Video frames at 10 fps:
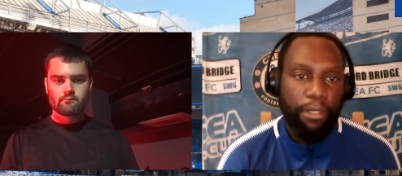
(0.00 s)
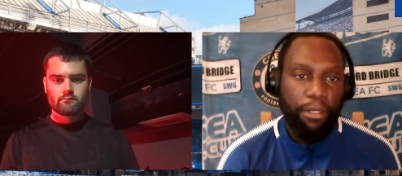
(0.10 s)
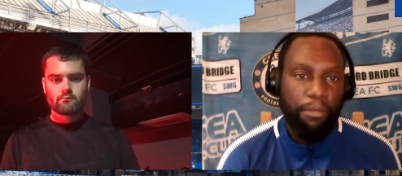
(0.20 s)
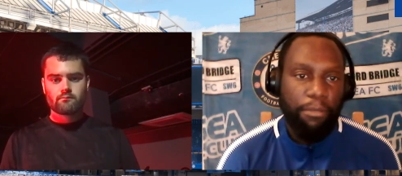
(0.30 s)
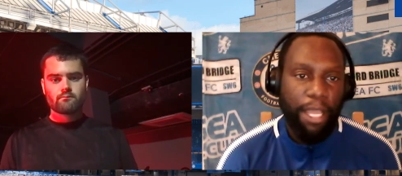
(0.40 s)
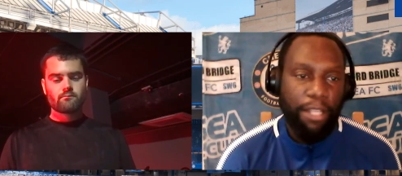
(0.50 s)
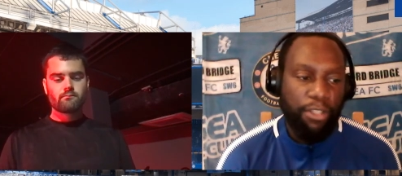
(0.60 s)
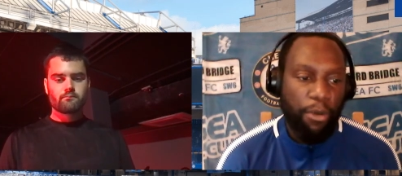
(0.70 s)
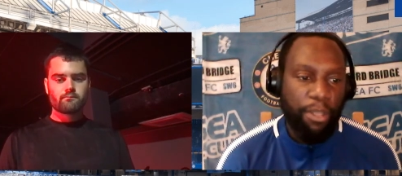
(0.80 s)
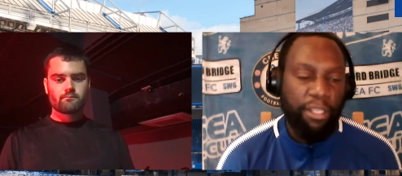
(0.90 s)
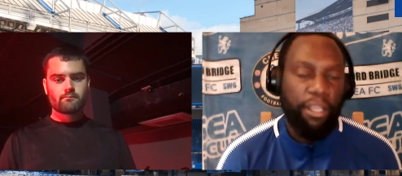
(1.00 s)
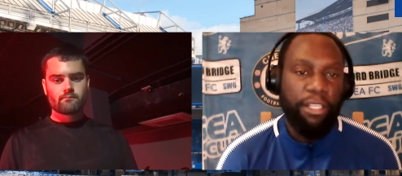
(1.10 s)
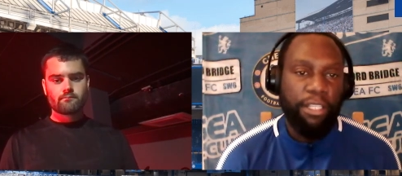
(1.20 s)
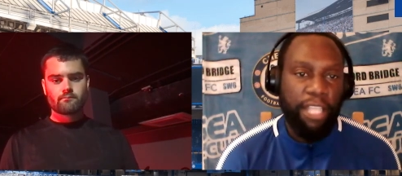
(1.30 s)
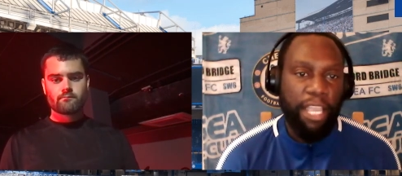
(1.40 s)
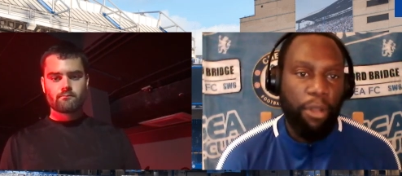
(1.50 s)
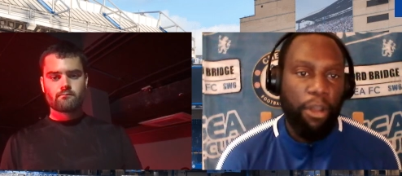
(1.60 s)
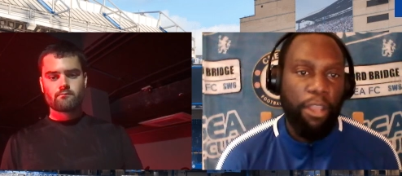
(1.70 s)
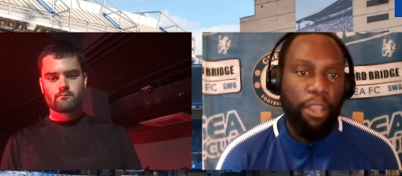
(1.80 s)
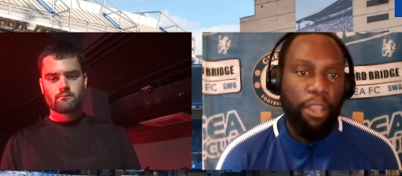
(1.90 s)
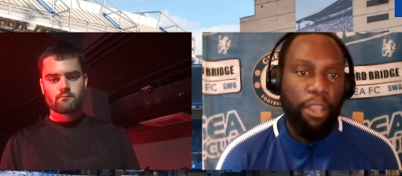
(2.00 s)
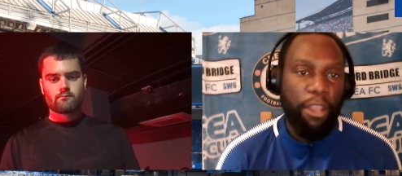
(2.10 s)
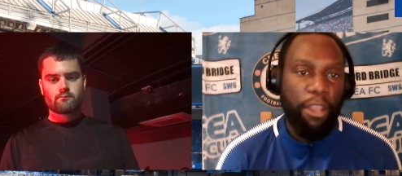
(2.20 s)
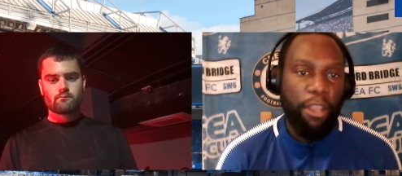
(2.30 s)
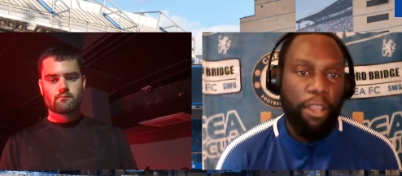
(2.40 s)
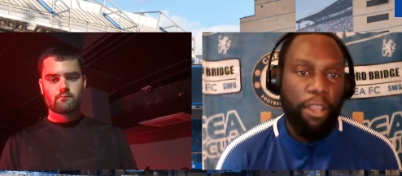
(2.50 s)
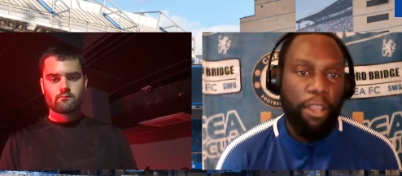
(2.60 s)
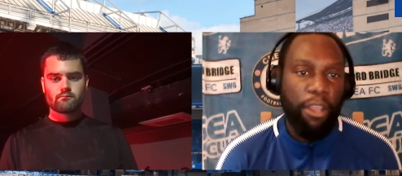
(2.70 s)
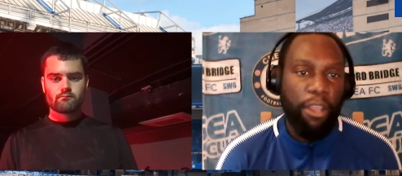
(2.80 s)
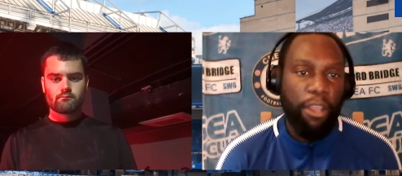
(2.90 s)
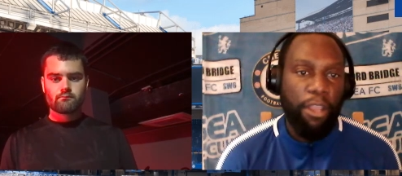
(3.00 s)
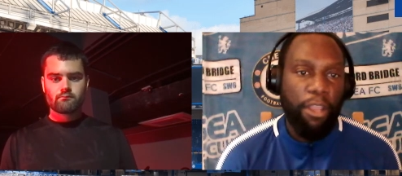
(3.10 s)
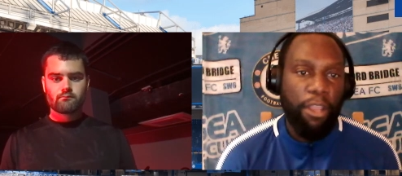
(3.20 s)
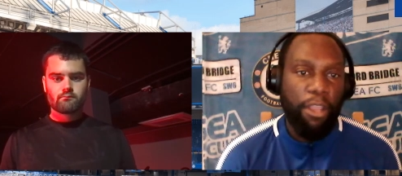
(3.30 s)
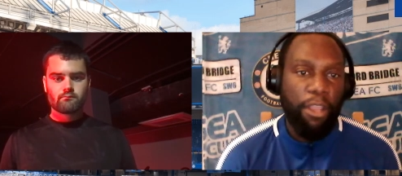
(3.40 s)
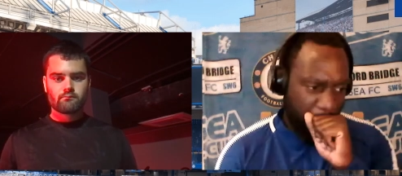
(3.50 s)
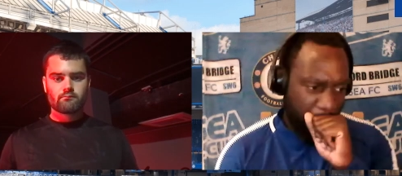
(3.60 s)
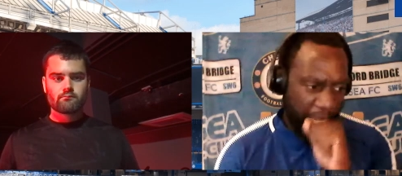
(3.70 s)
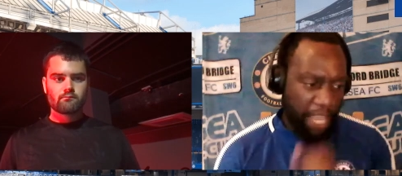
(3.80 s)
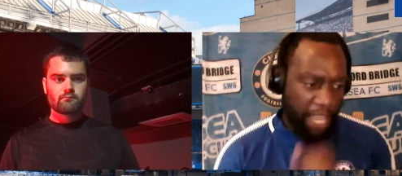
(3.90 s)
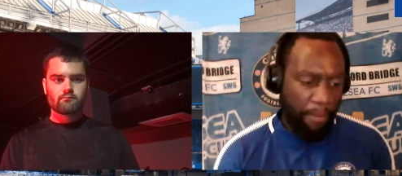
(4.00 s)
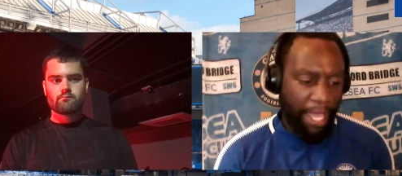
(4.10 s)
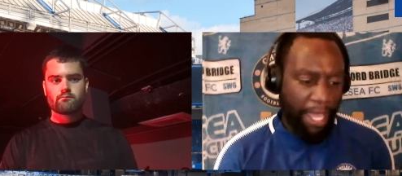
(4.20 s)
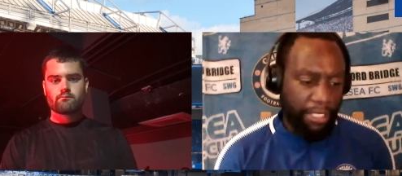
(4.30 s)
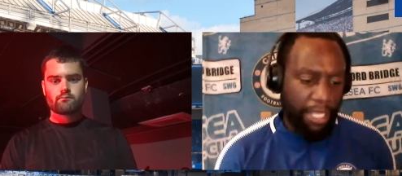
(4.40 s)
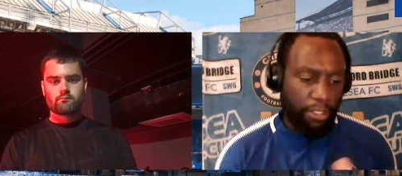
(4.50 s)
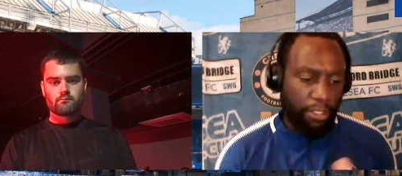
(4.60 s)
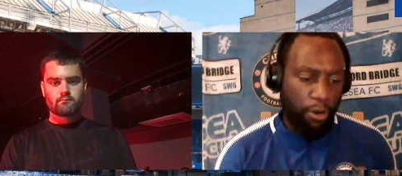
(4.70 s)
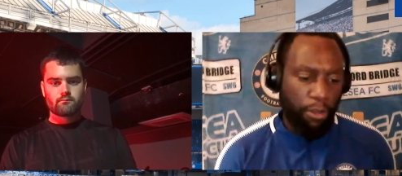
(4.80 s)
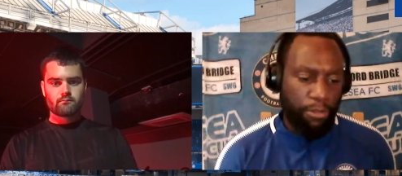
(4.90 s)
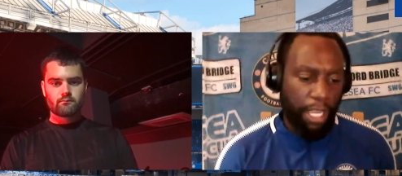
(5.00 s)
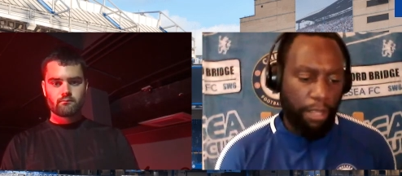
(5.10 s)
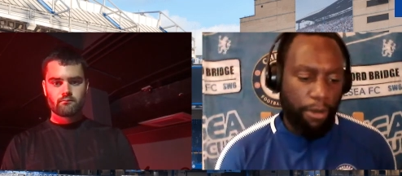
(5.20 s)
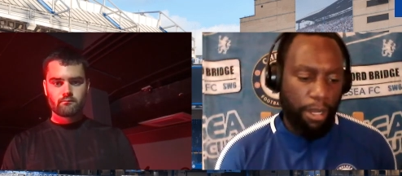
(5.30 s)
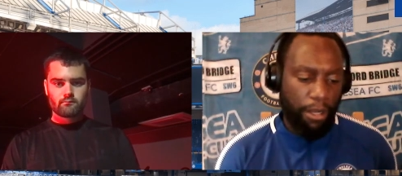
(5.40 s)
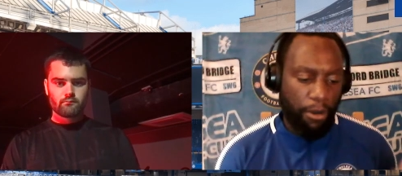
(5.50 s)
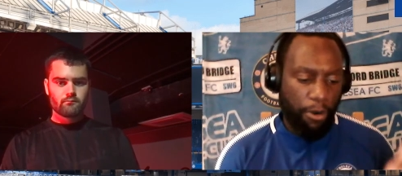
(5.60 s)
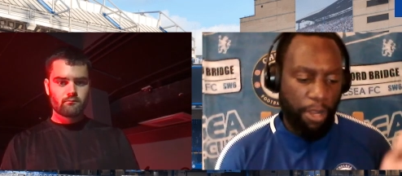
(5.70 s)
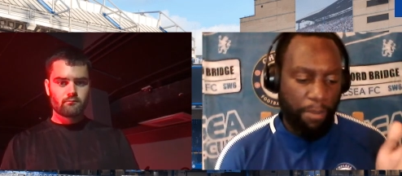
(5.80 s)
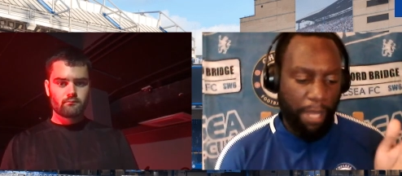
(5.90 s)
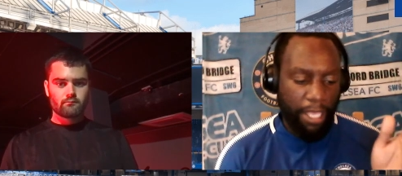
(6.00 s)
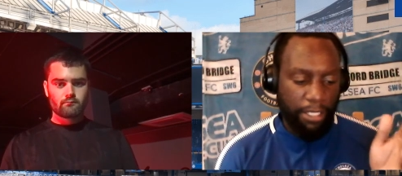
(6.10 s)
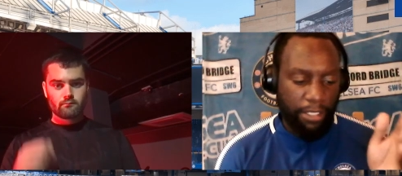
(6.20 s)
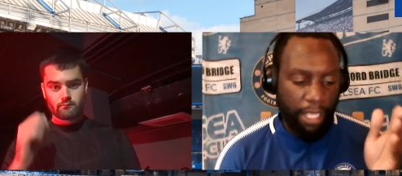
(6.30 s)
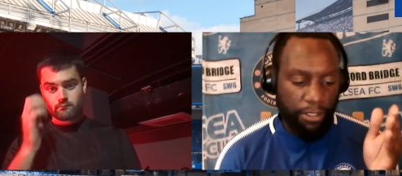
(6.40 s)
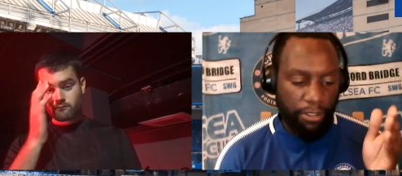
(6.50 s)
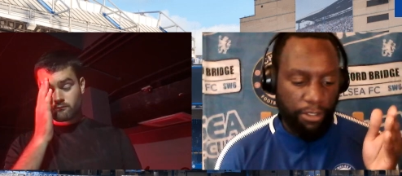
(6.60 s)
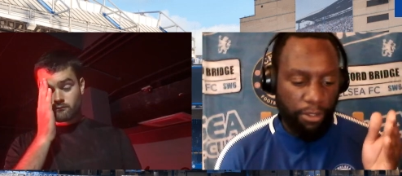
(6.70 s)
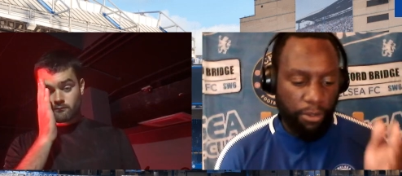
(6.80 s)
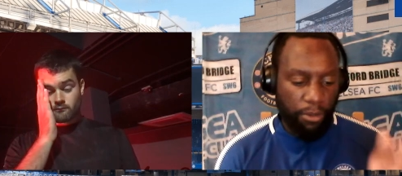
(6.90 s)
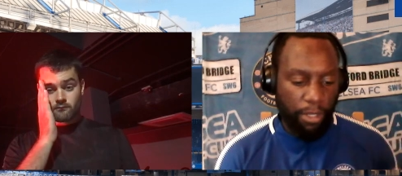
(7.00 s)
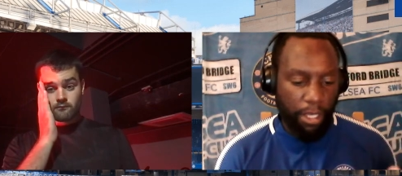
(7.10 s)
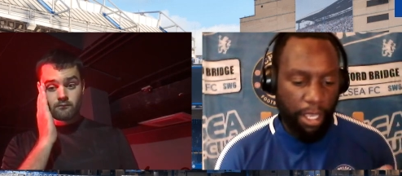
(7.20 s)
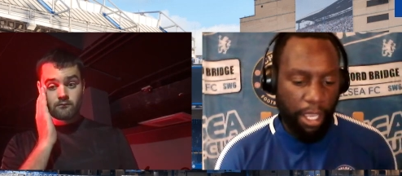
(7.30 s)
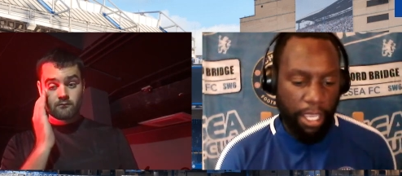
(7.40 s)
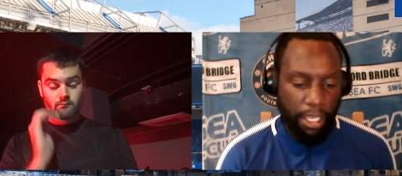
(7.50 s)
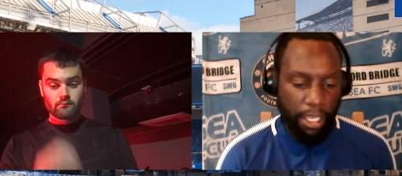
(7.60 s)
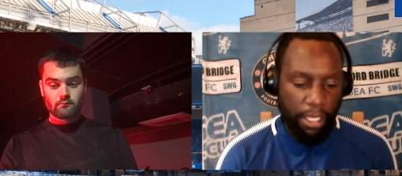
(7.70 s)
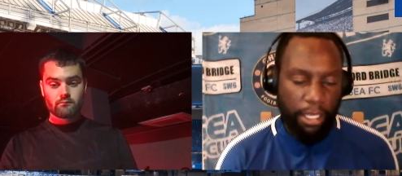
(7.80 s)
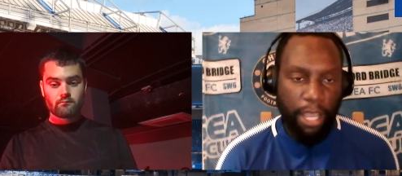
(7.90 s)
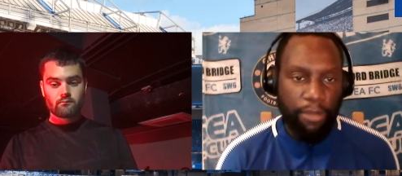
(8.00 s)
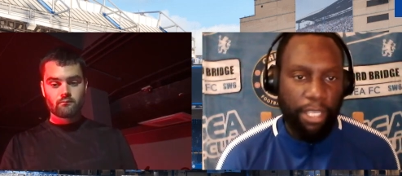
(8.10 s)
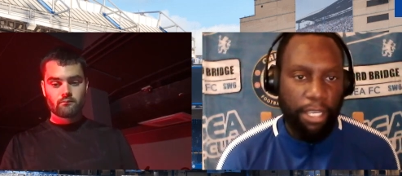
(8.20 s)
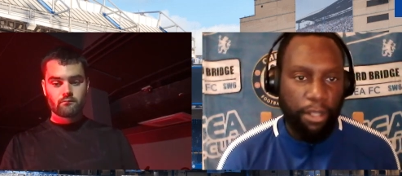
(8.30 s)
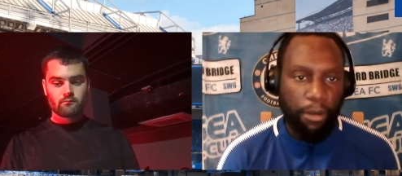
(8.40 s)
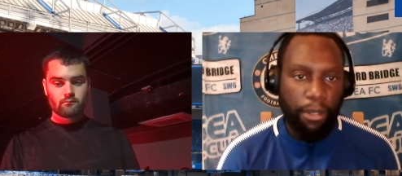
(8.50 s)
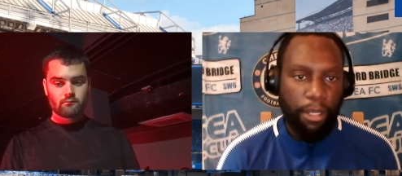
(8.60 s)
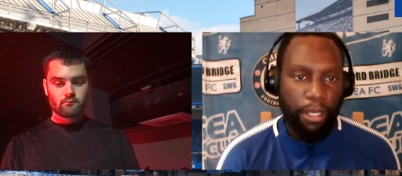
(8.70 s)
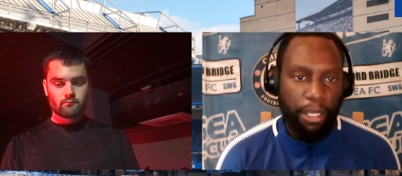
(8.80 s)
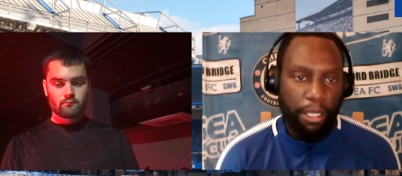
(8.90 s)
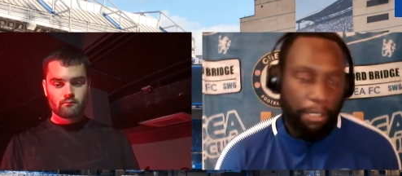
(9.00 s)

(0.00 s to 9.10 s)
Speaker 1: Enzo is a is a deep line player maker. He will he either plays next to Ugochukwu or he plays next to a Caicedo.